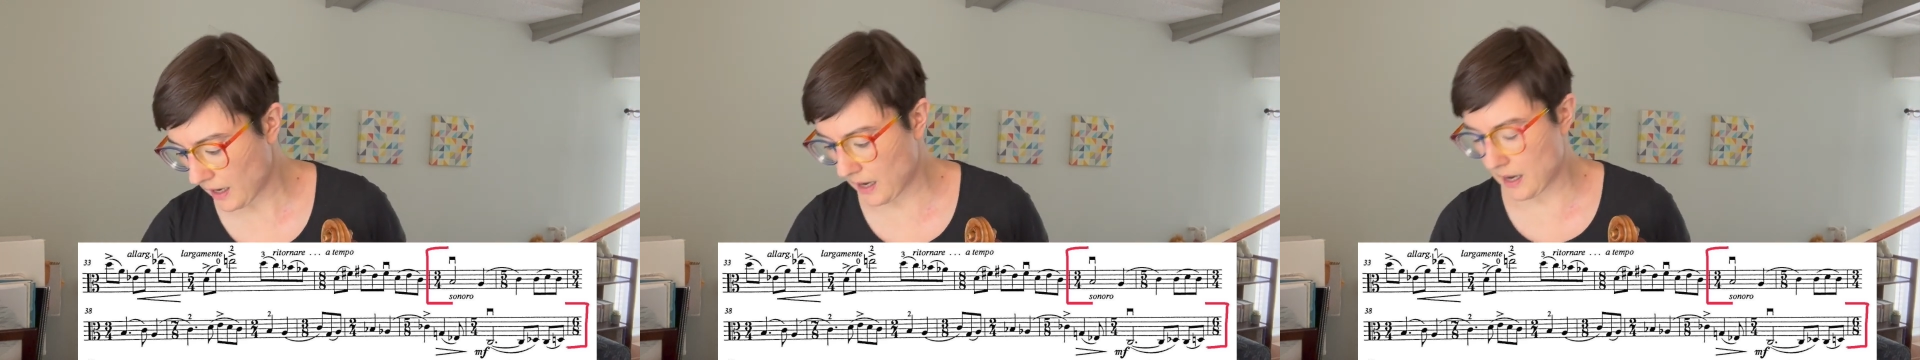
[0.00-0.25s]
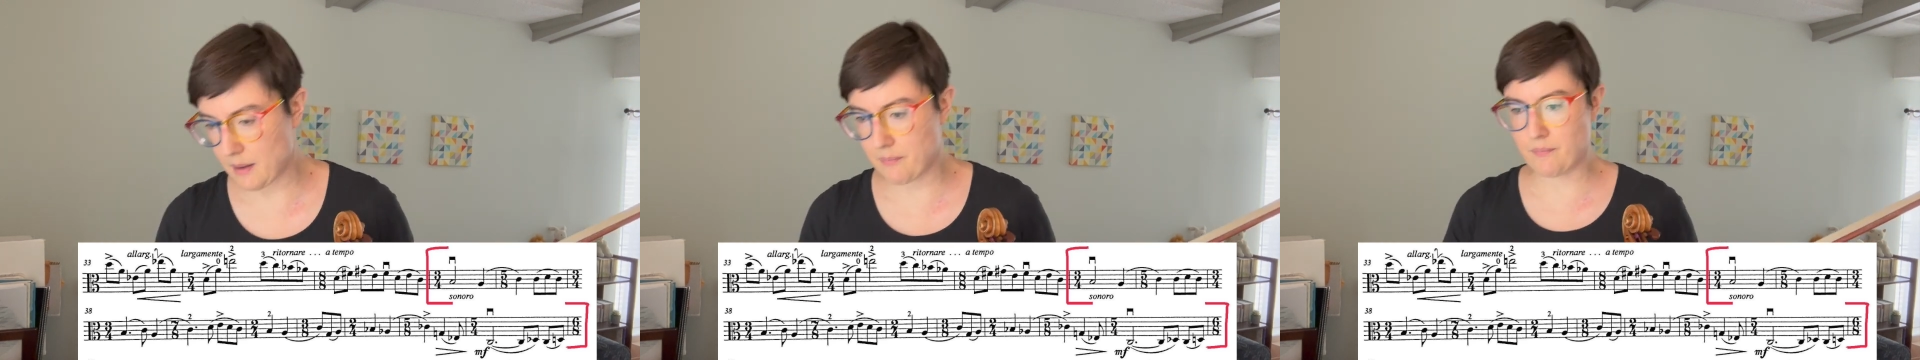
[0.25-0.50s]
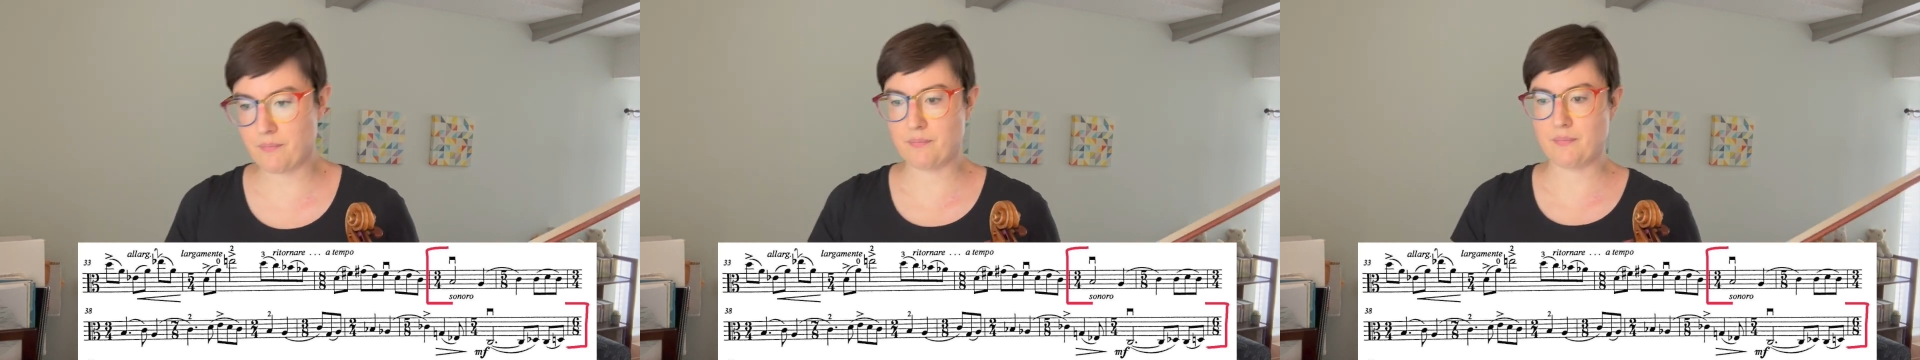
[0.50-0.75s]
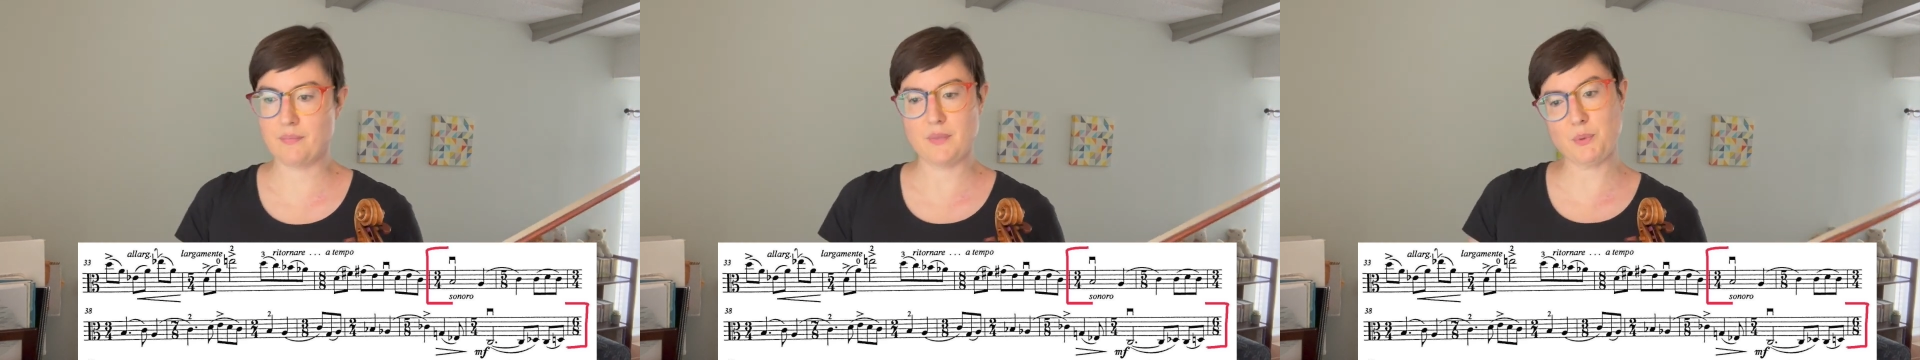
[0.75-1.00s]

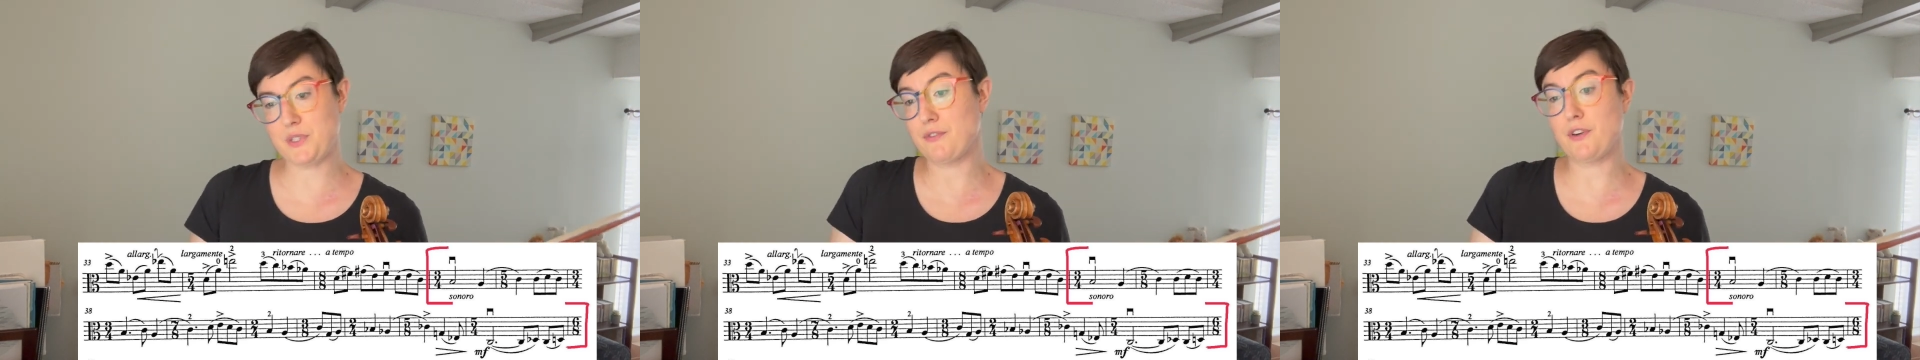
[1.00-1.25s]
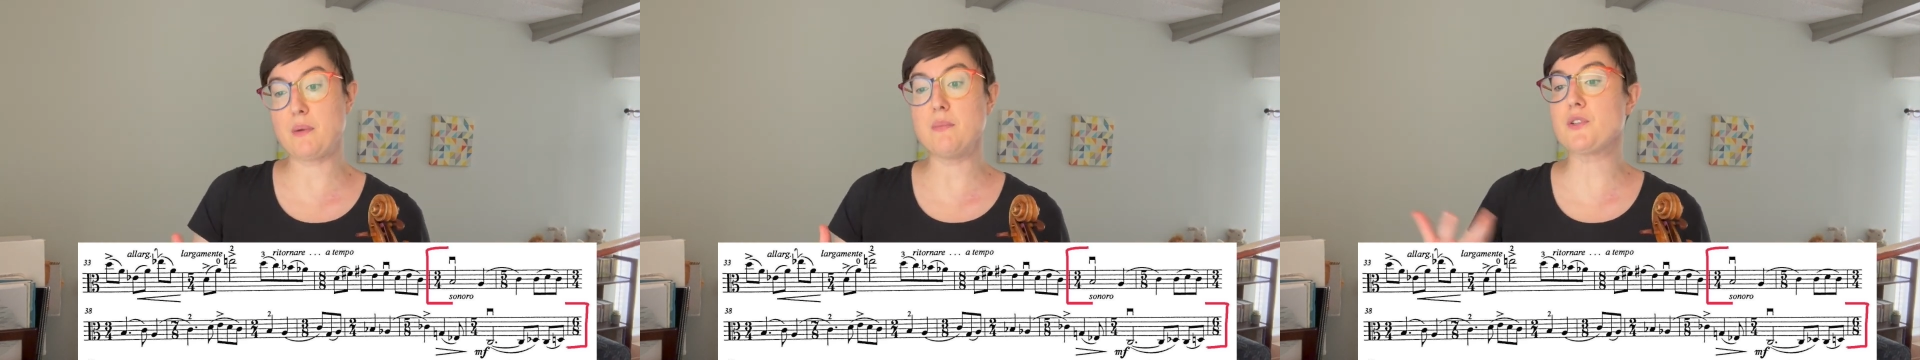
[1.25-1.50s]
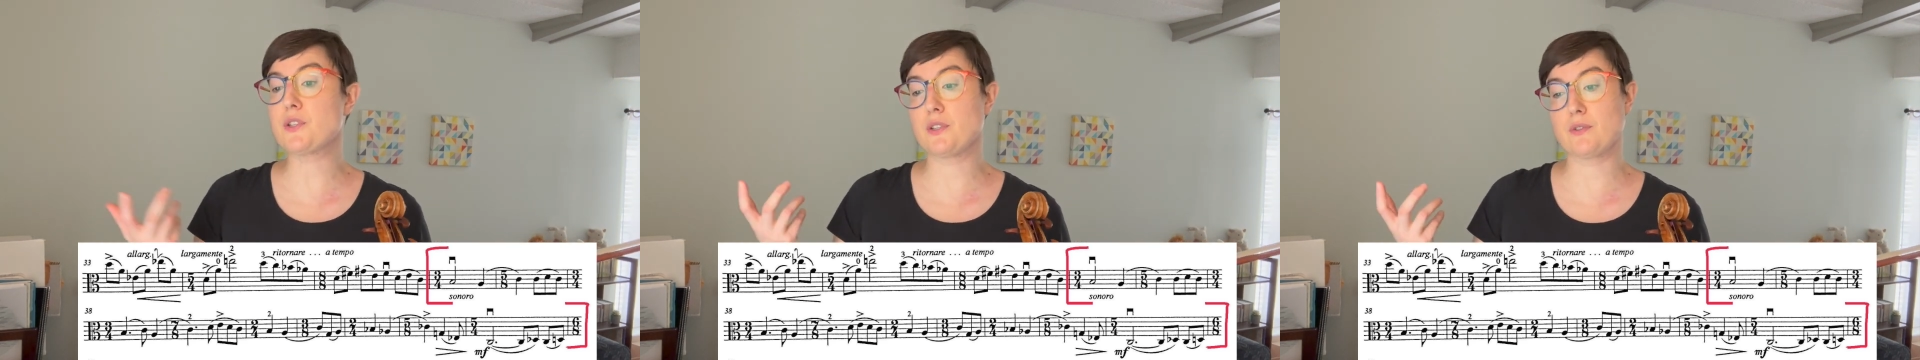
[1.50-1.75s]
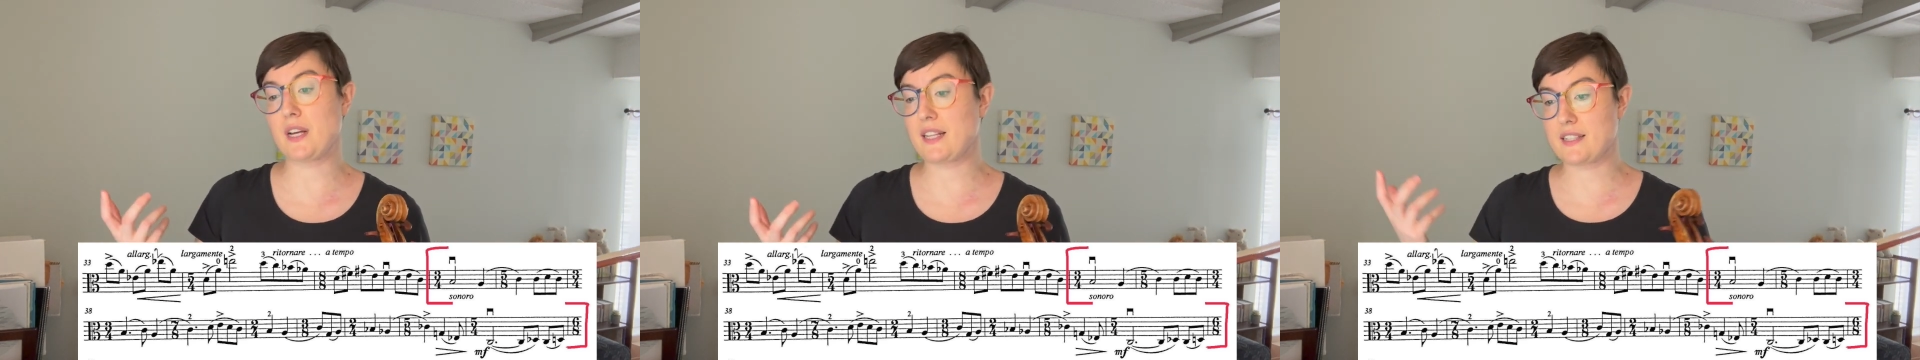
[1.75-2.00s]
it wasn't very
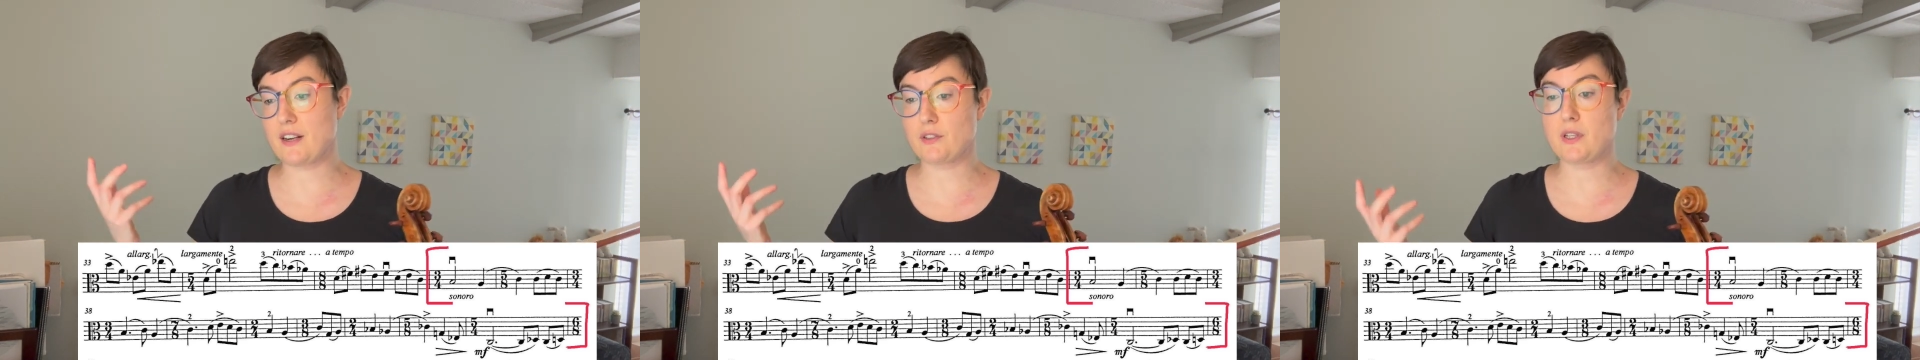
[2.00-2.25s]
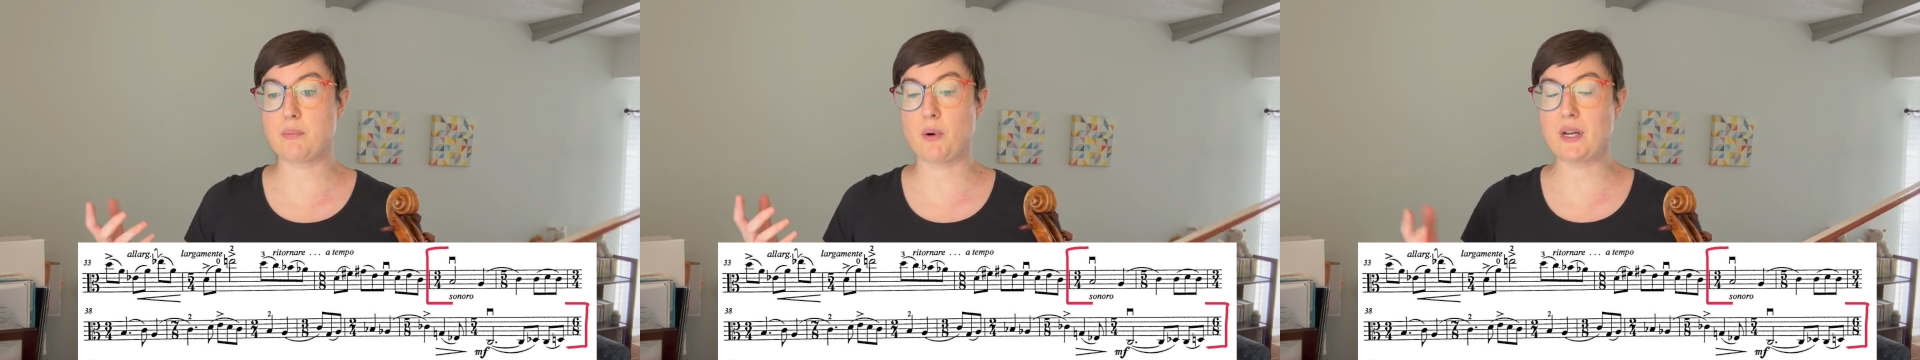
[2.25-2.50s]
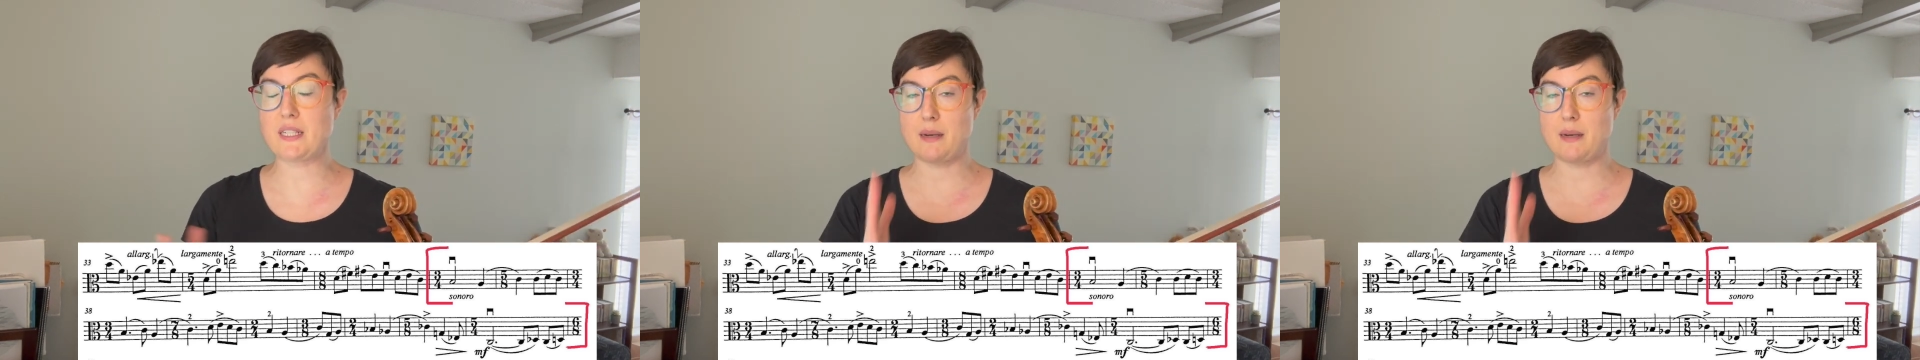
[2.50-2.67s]
musical, right? That's not really the point.